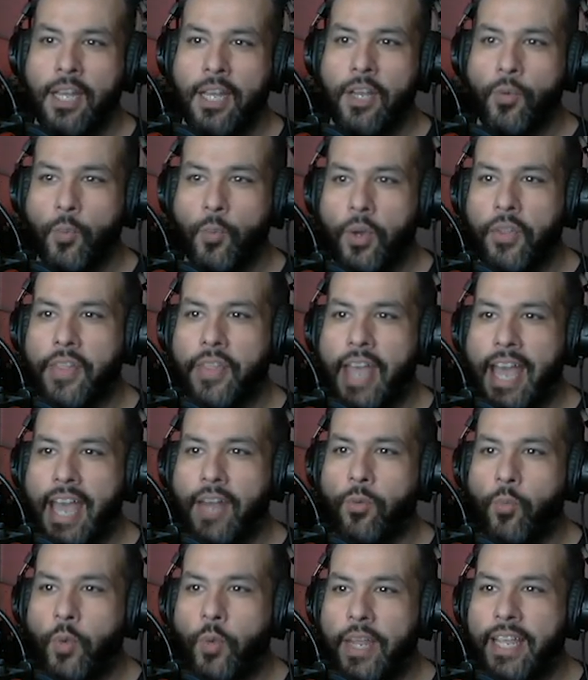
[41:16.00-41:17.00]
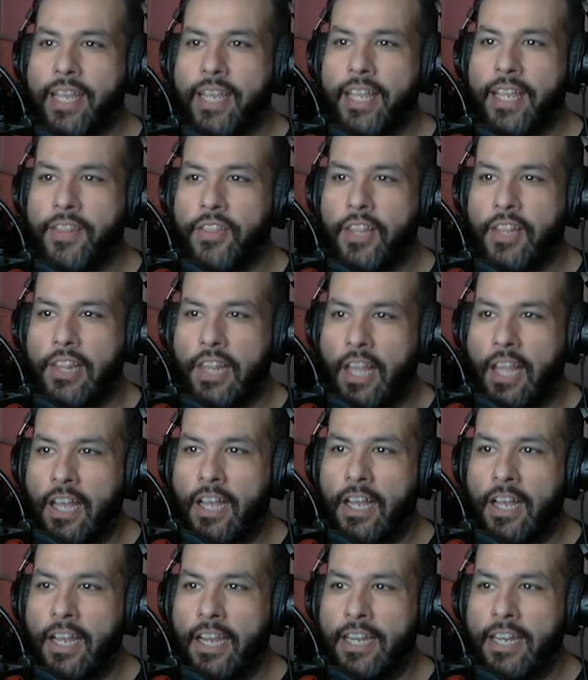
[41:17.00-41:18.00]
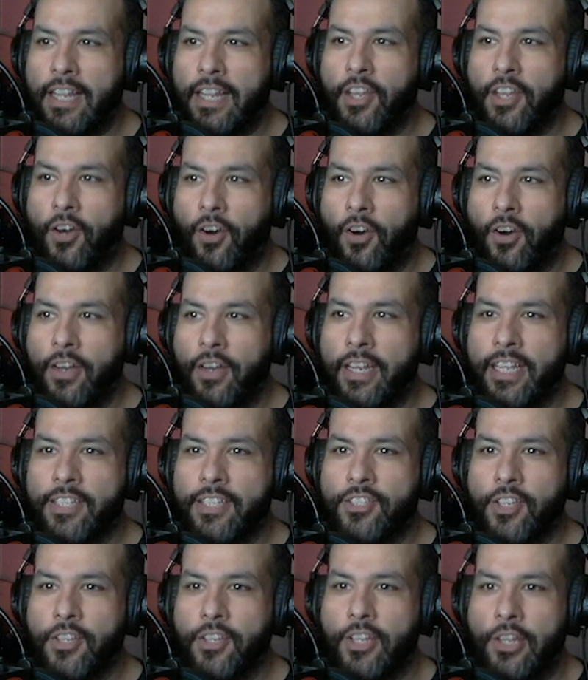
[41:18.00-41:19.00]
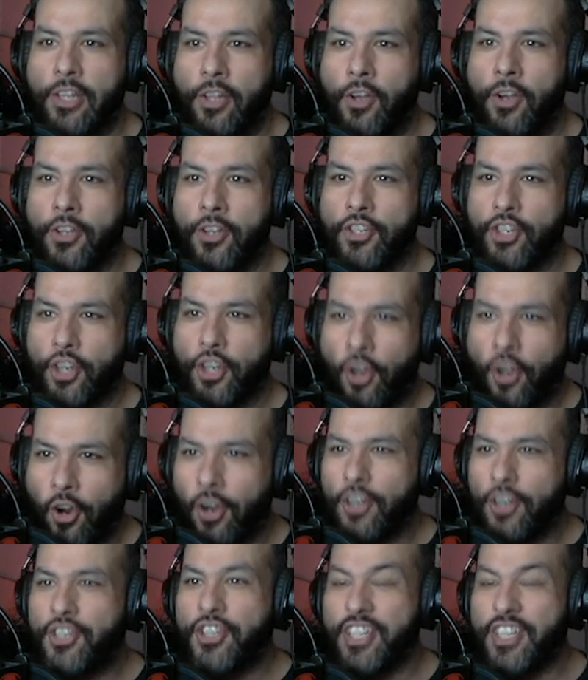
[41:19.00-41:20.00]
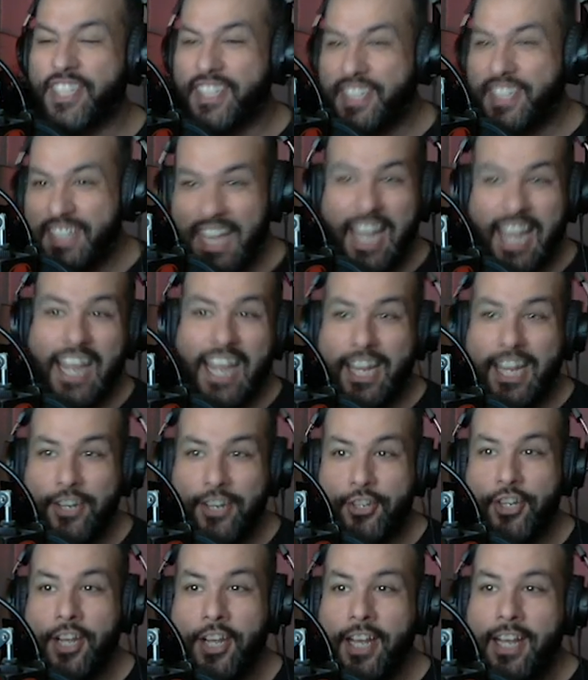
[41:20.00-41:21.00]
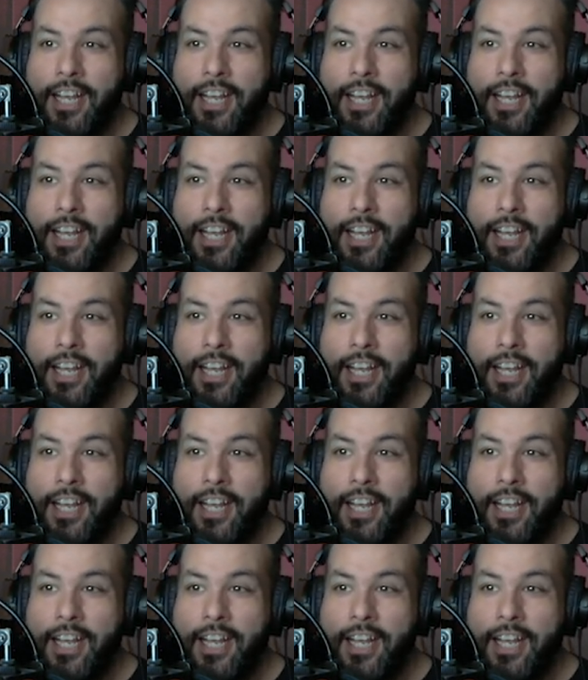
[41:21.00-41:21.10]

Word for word: Well, that weakened the line, and the audience on the lawn charged the stage.